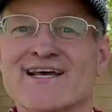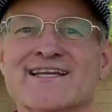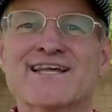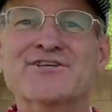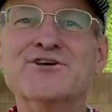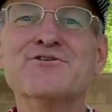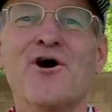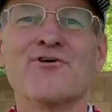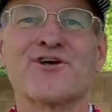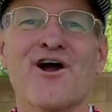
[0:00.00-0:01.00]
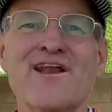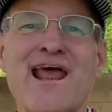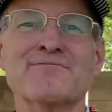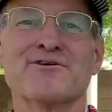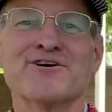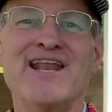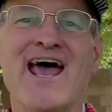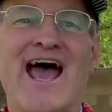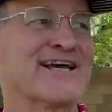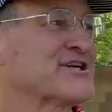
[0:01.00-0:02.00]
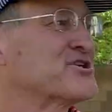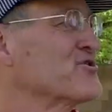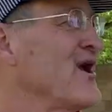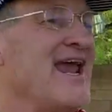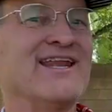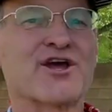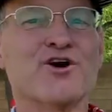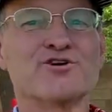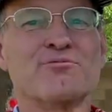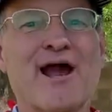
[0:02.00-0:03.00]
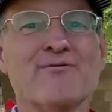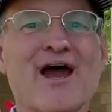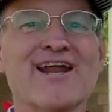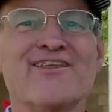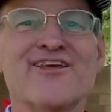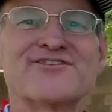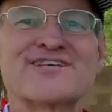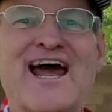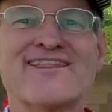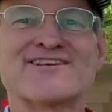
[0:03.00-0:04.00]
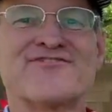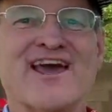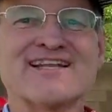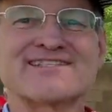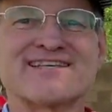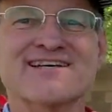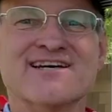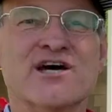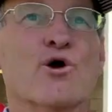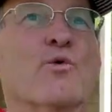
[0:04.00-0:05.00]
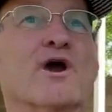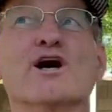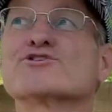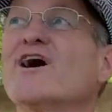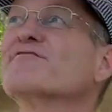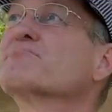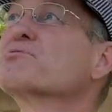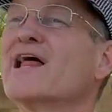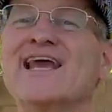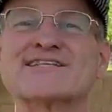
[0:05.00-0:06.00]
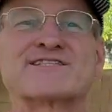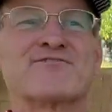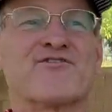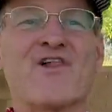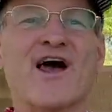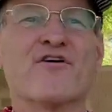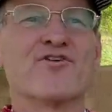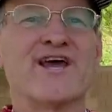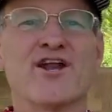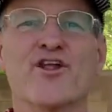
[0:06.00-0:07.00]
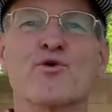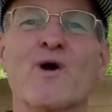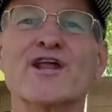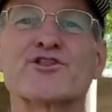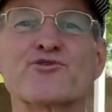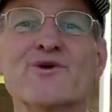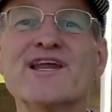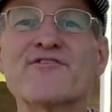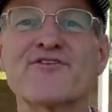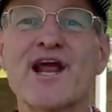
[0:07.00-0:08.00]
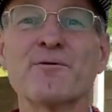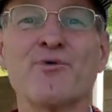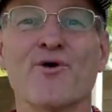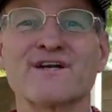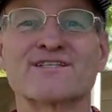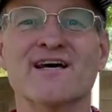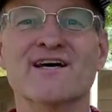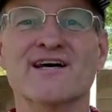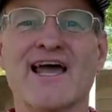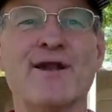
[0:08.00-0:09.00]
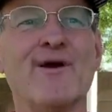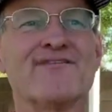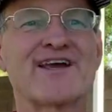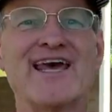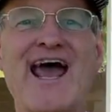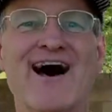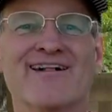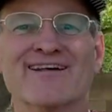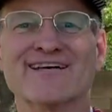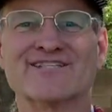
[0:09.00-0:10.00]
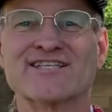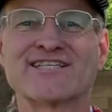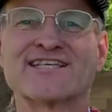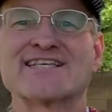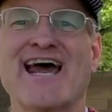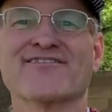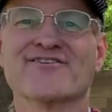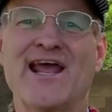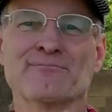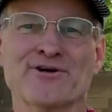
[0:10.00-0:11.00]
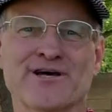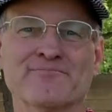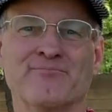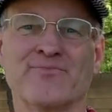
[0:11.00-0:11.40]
Did you know that our neighborhood has a train that goes by right on the other side of this fence? We also have planes that fly overhead on the way to 3 different airports. And we have a canal just the side of our neighborhood.